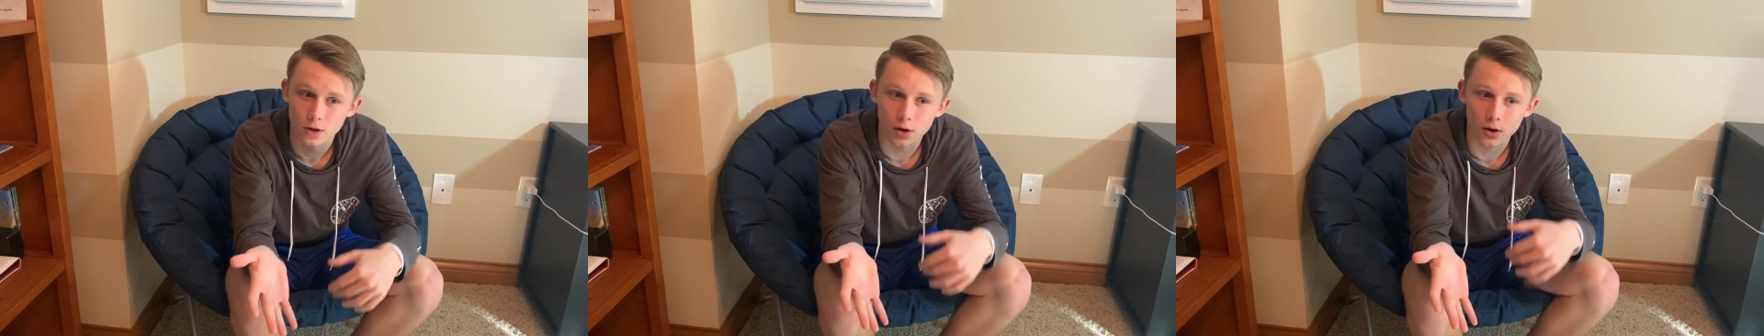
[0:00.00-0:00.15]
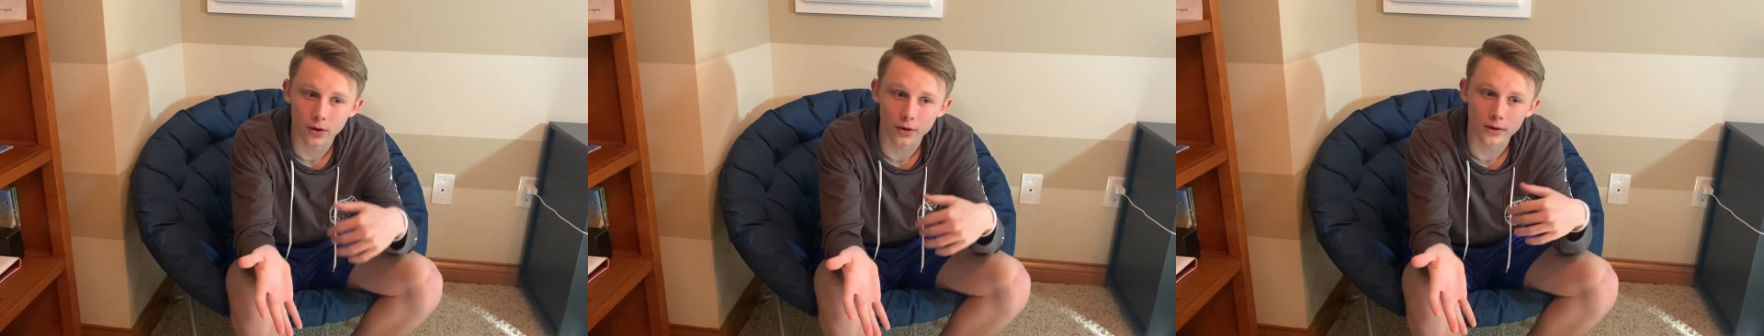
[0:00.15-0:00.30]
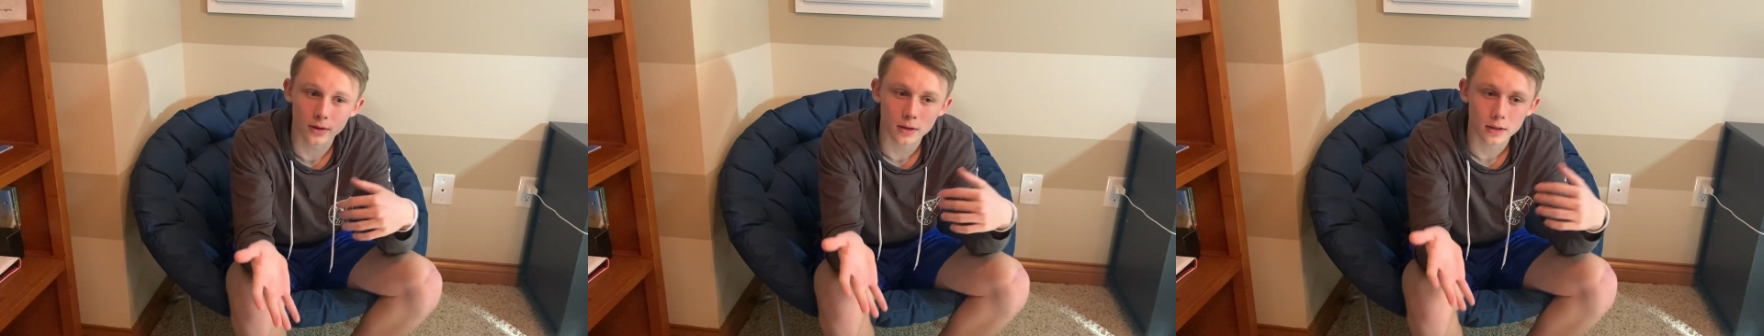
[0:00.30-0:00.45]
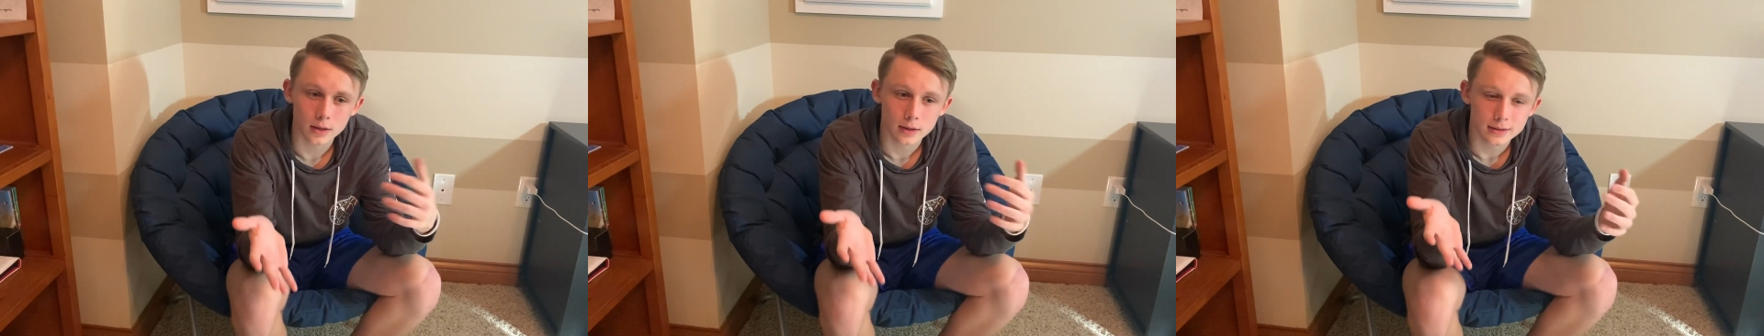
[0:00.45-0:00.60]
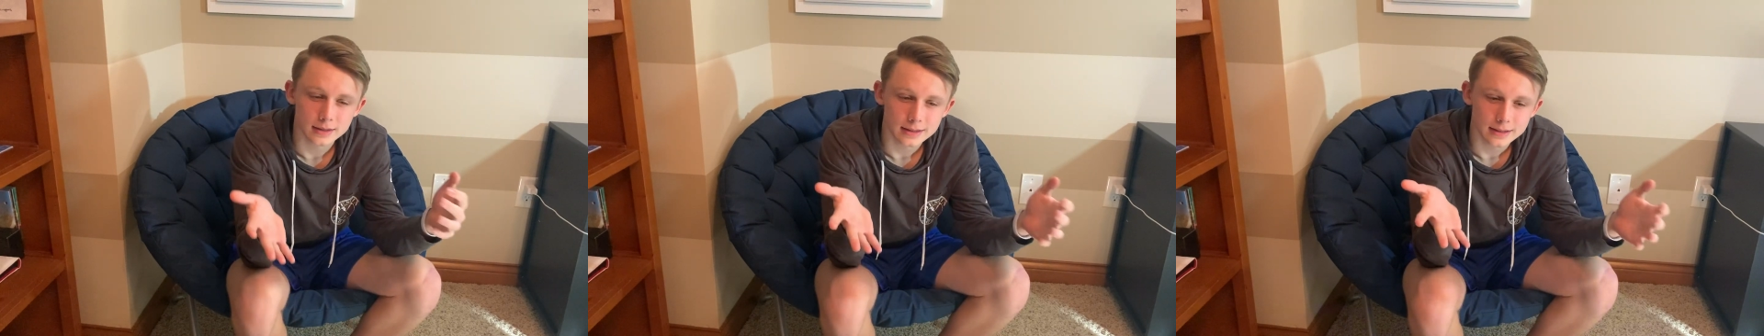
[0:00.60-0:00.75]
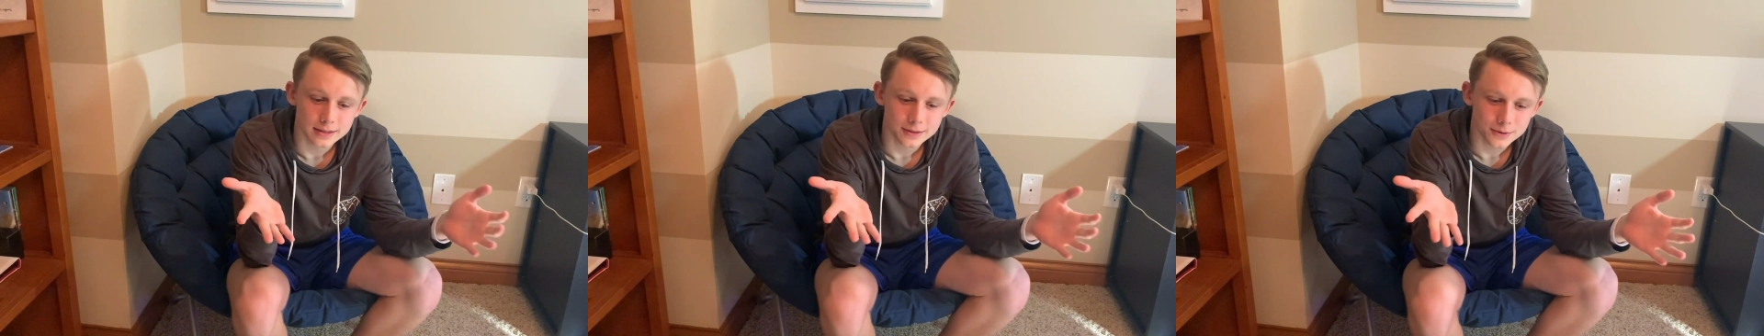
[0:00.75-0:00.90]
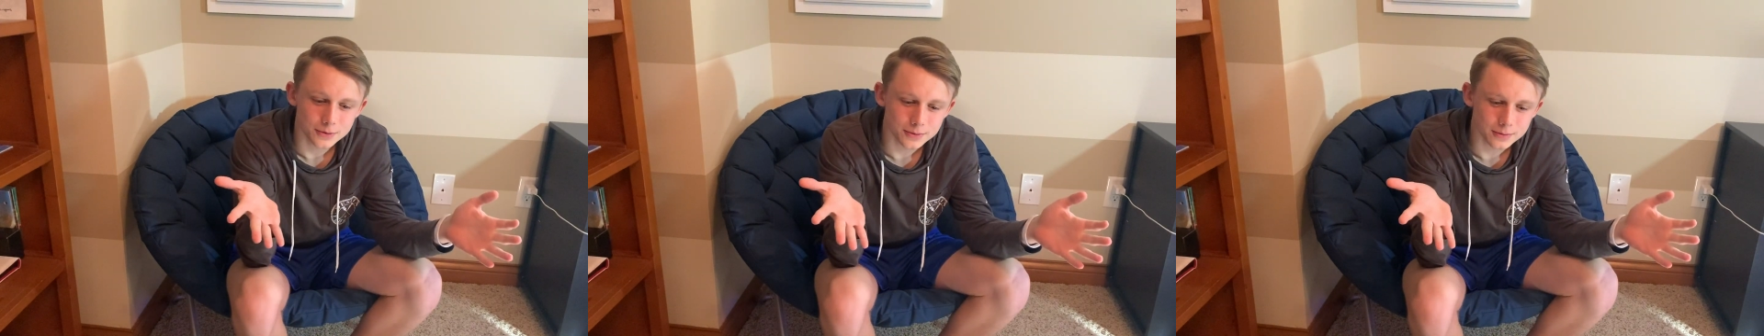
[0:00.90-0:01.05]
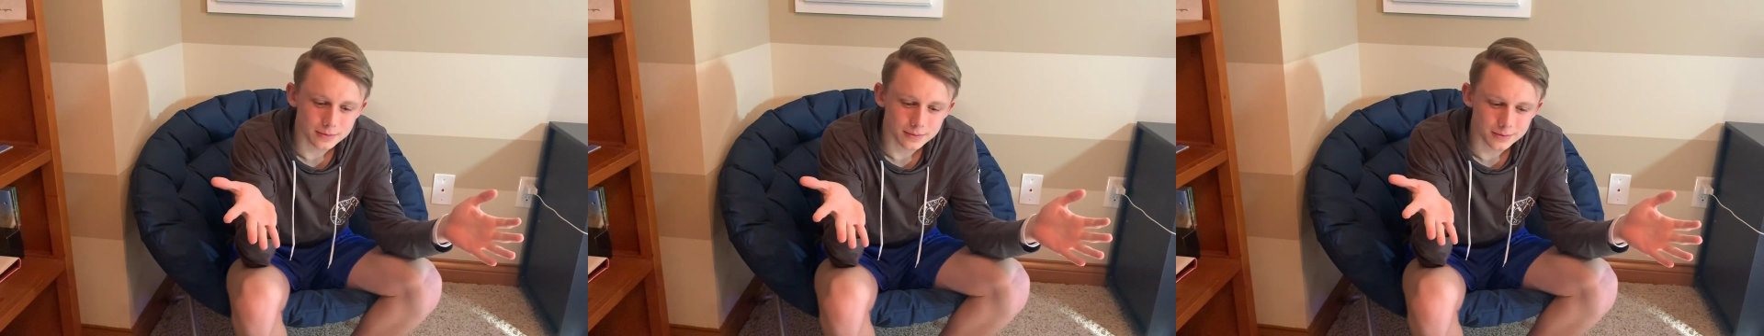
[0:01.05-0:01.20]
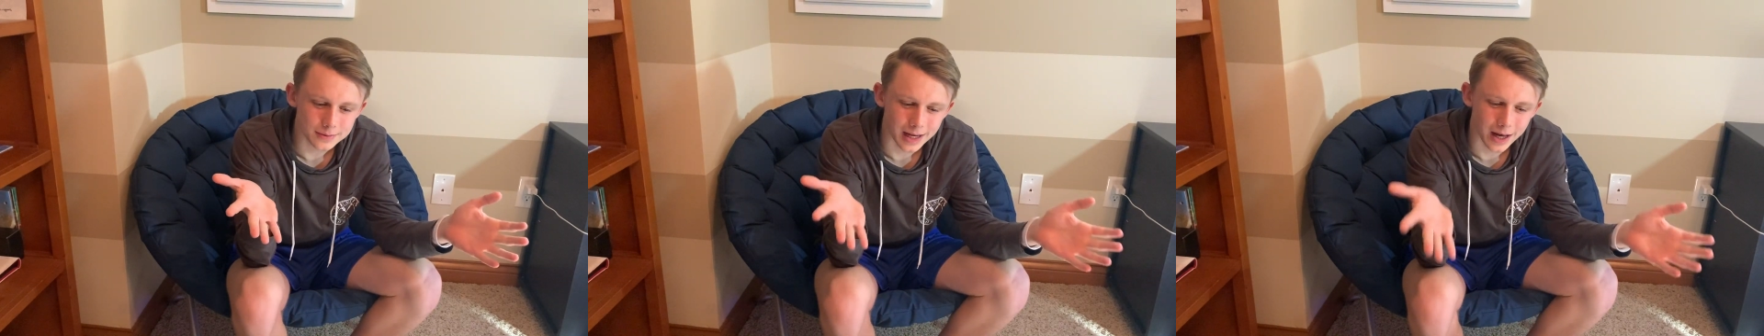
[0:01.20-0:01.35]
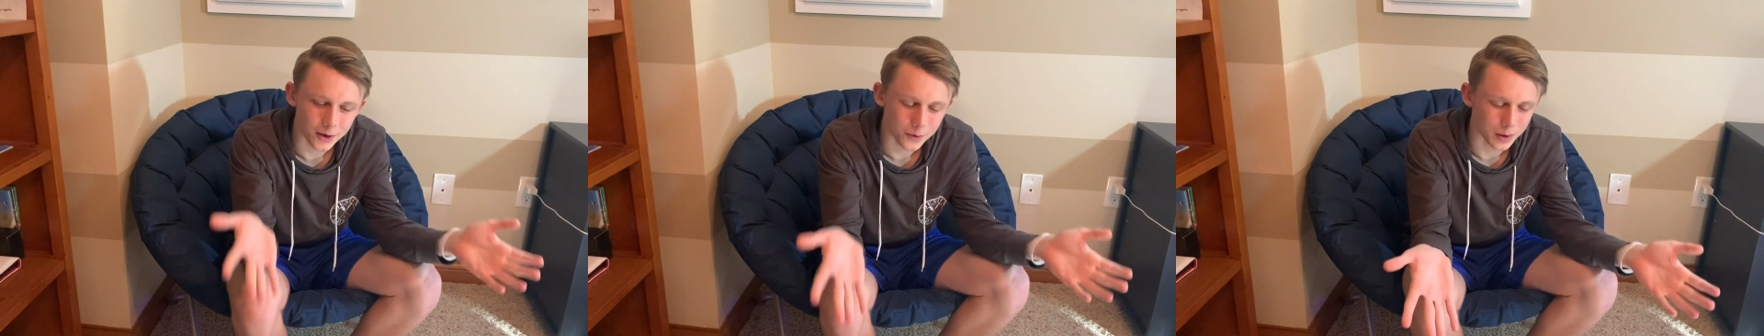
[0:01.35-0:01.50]
are,
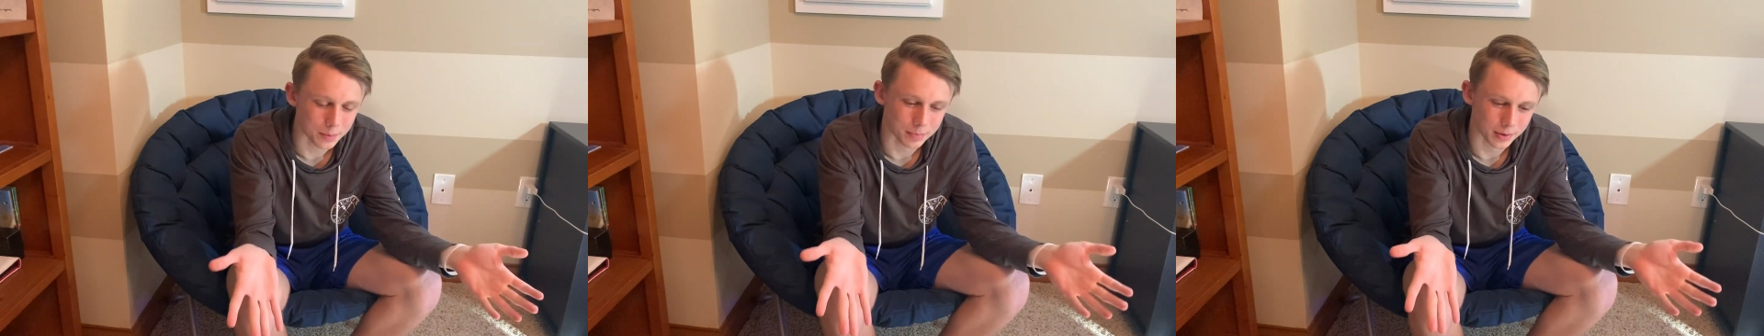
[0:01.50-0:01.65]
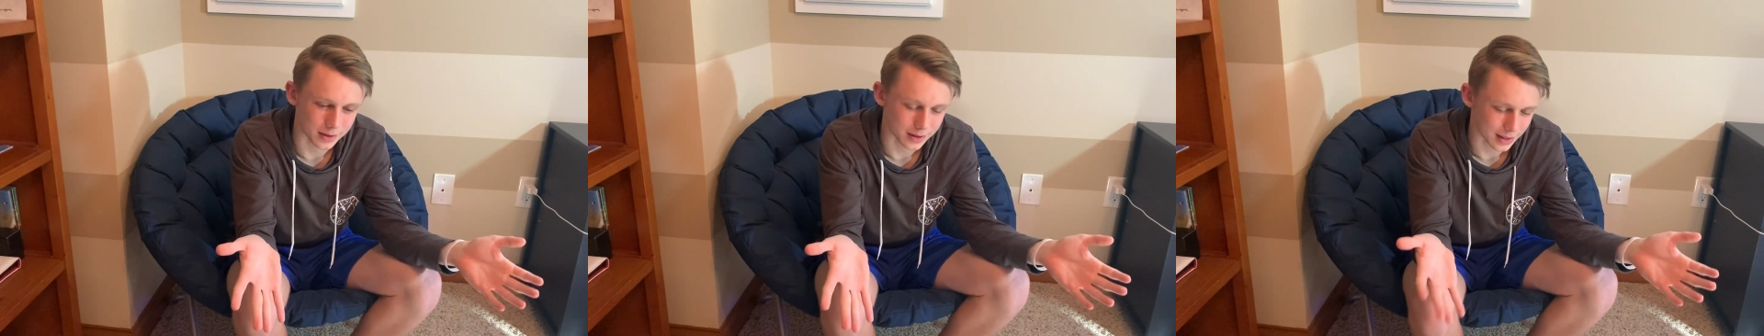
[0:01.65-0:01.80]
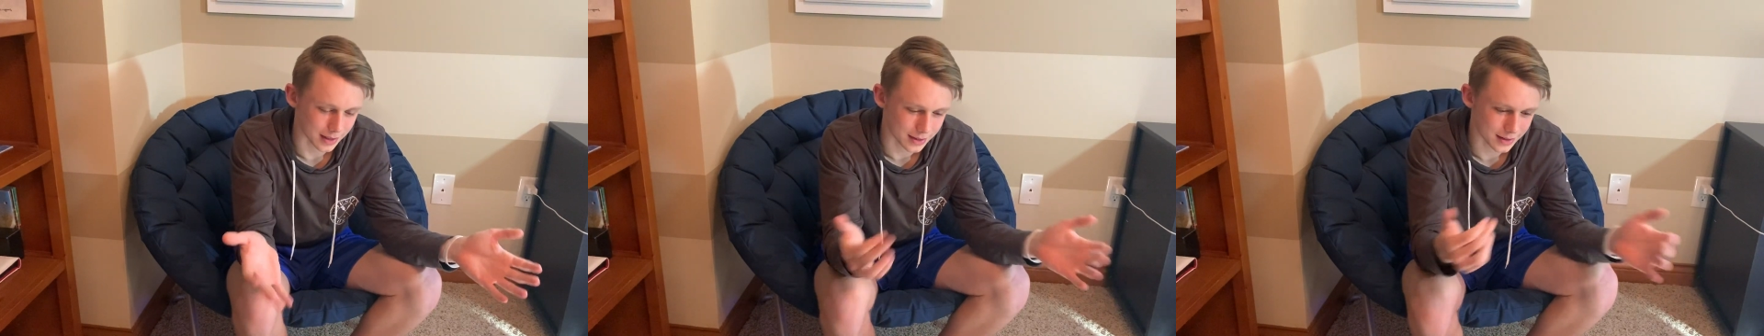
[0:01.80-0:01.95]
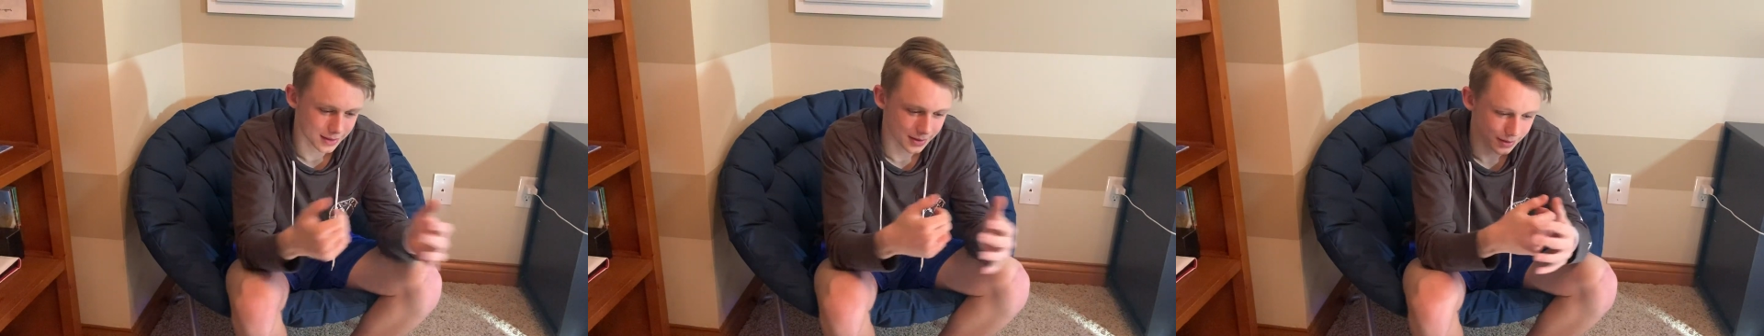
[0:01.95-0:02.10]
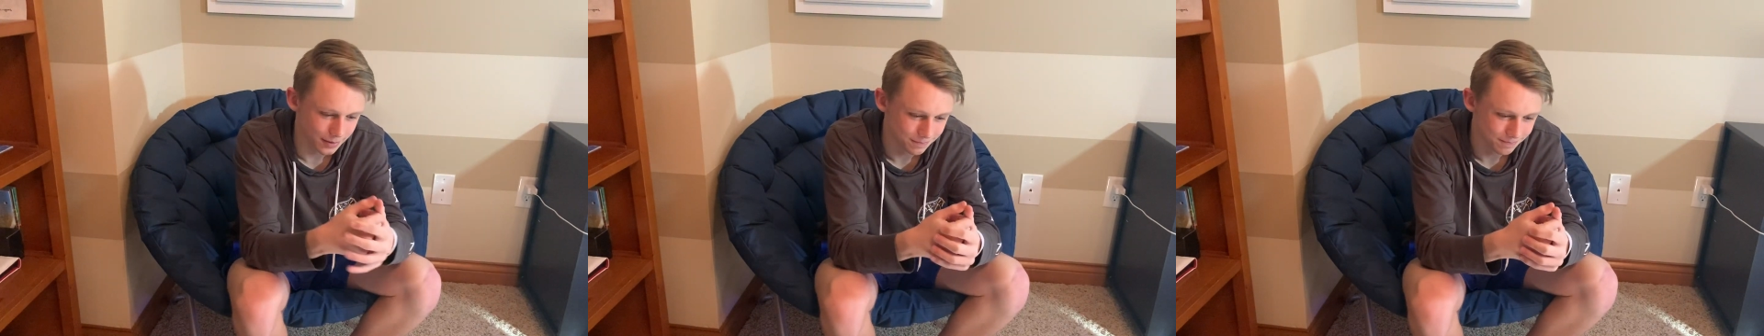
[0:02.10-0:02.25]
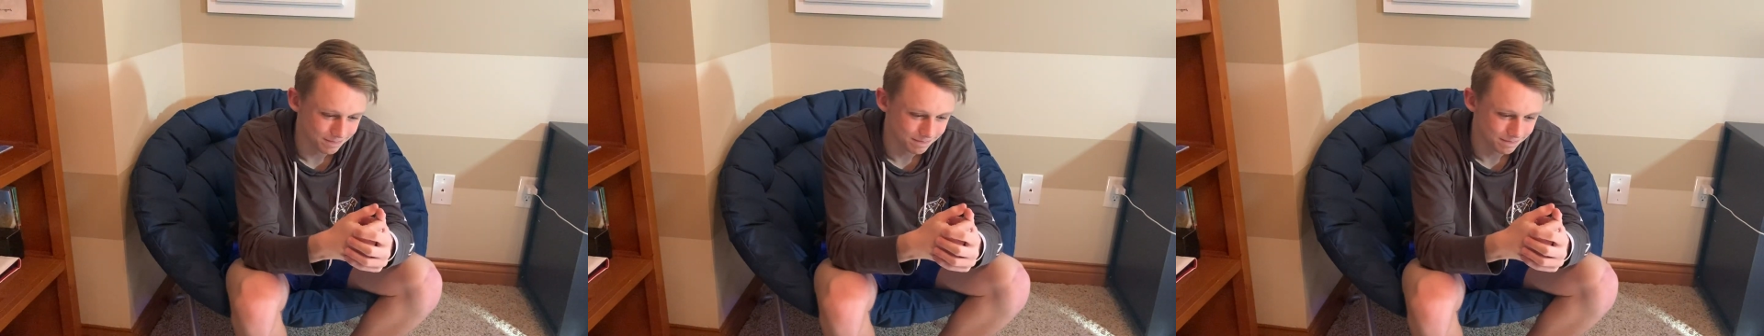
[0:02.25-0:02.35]
how do I put this?